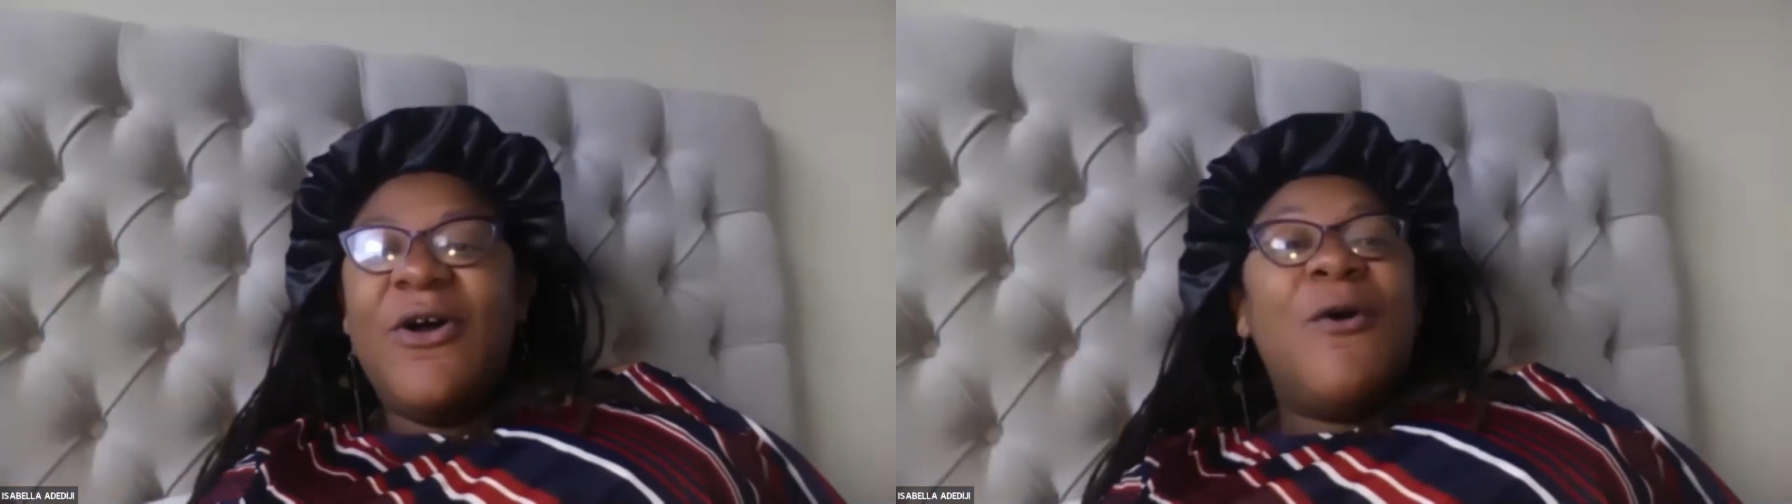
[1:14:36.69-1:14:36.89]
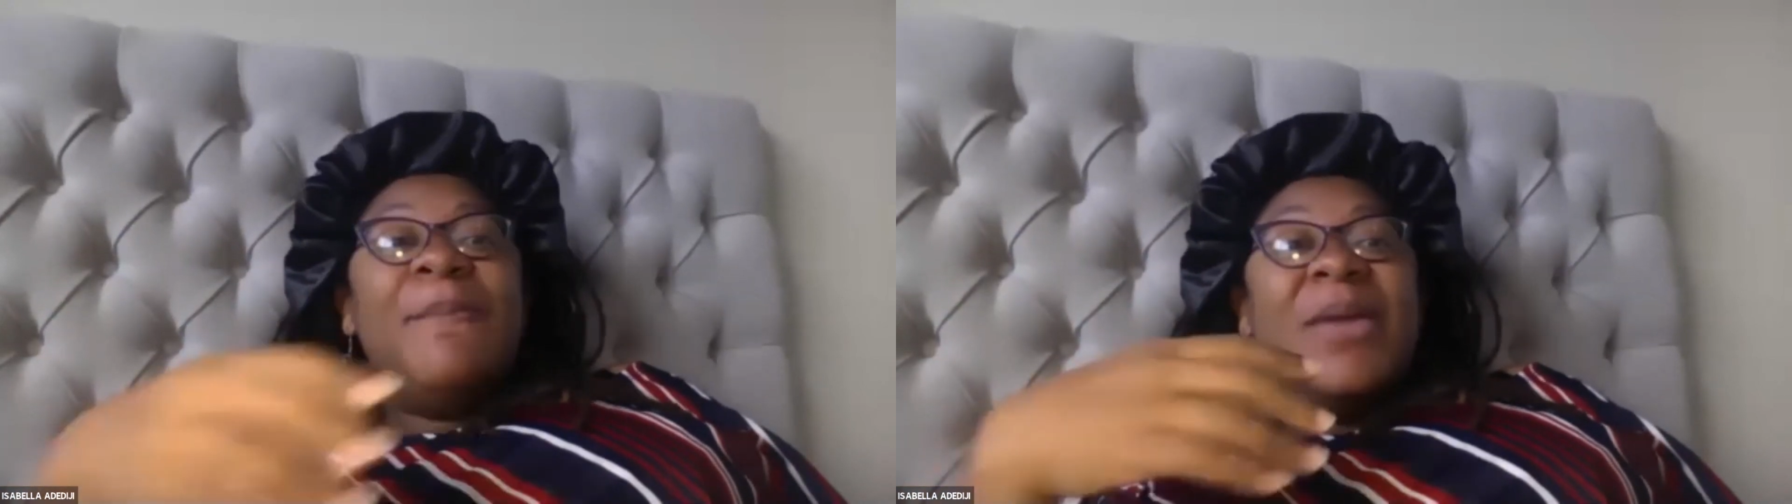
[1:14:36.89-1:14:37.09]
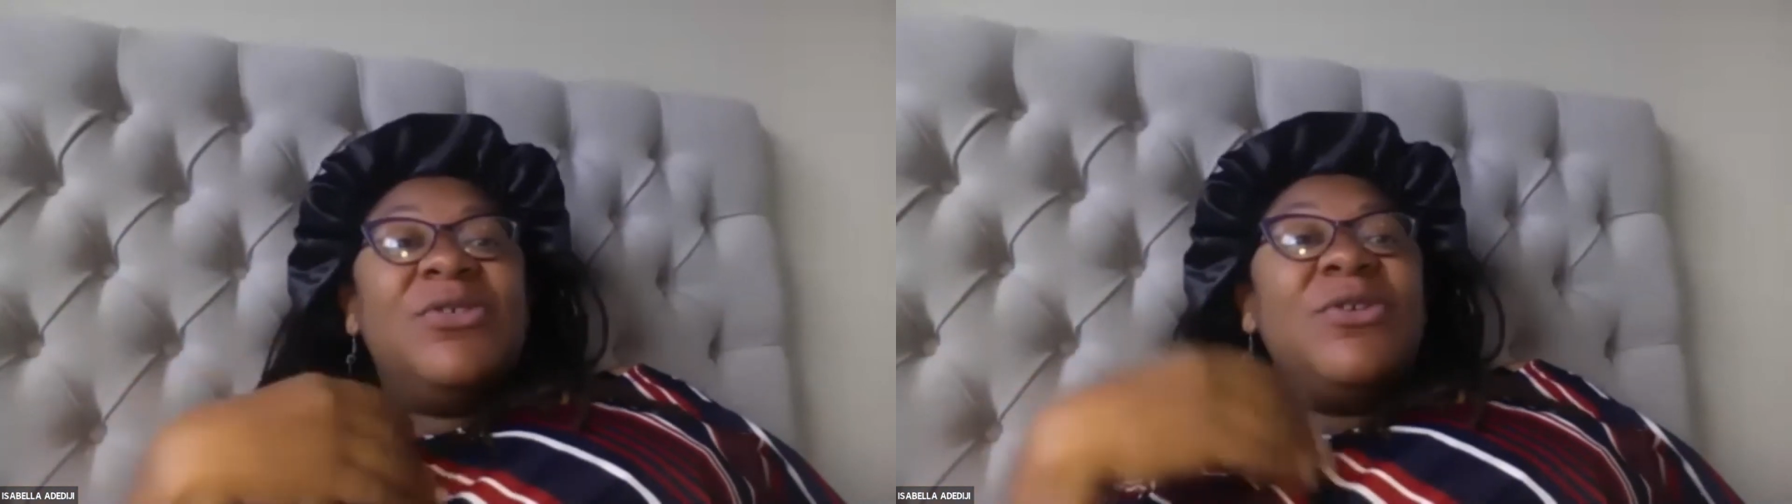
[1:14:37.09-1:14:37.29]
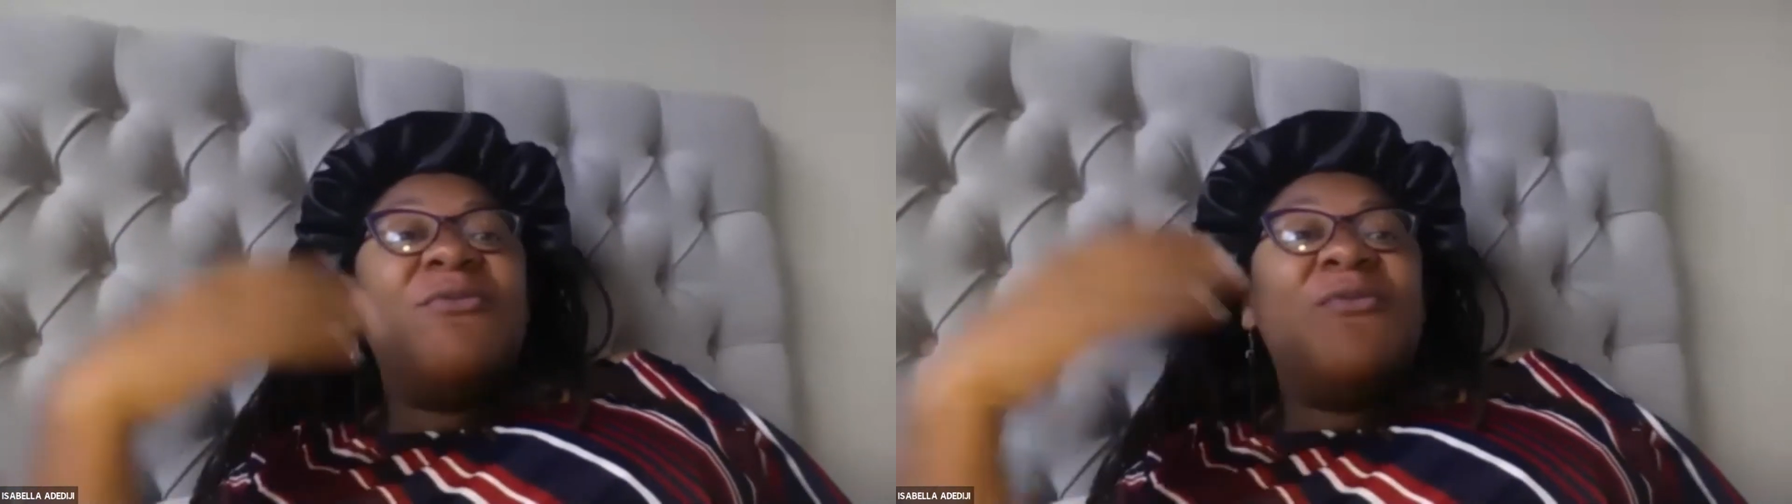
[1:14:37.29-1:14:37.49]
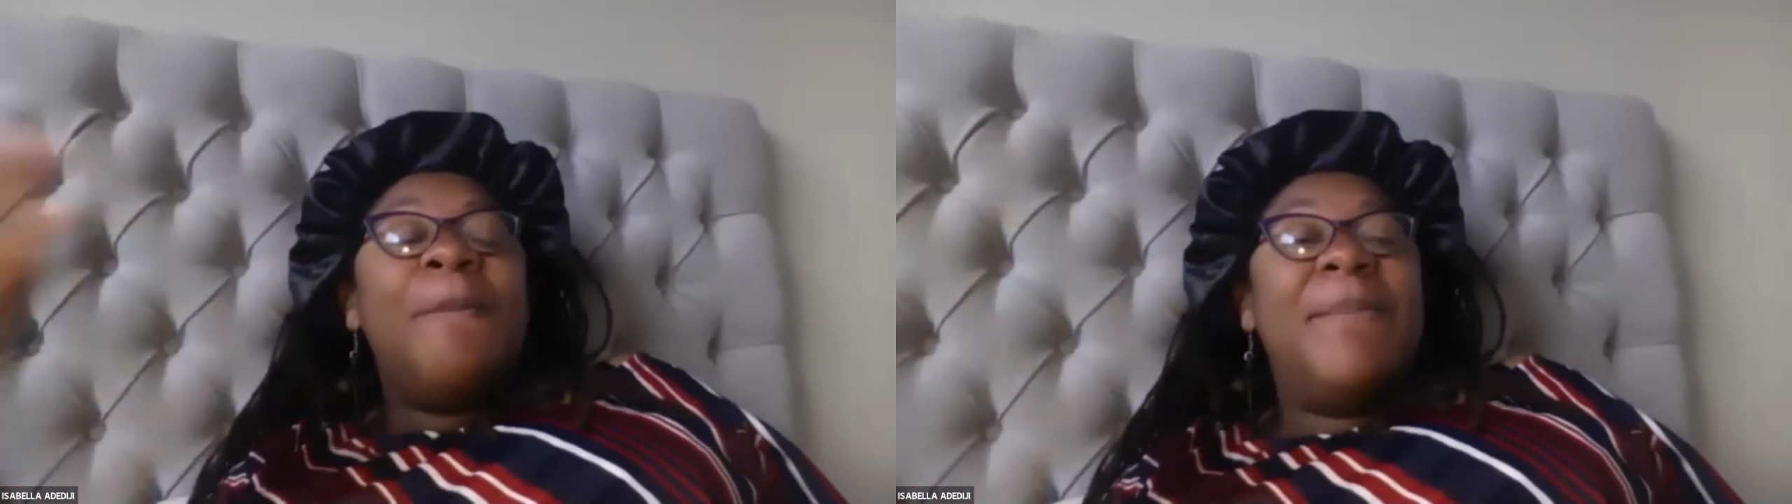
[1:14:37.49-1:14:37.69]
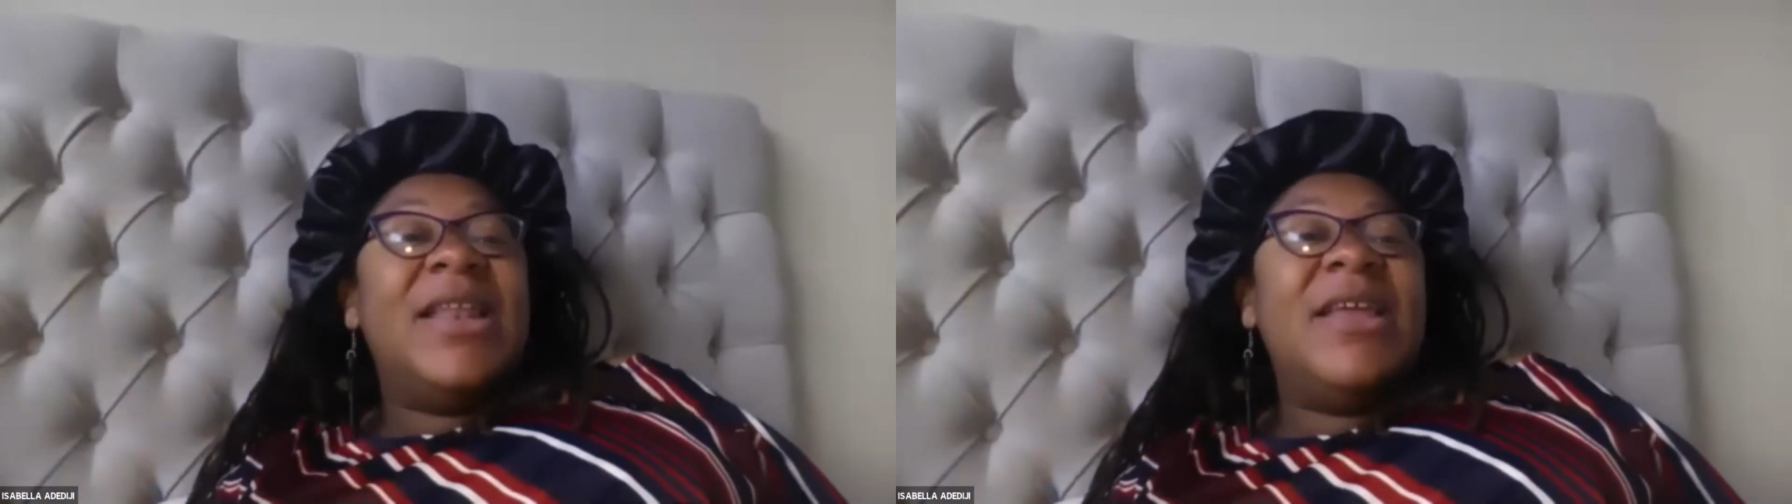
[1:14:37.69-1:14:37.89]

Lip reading: me to even